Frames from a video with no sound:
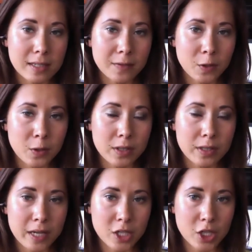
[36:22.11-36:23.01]
if your
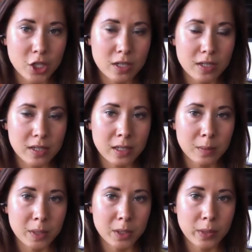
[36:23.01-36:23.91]
digestion is a little
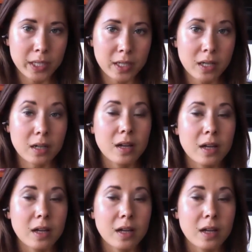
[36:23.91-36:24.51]
bit weaker.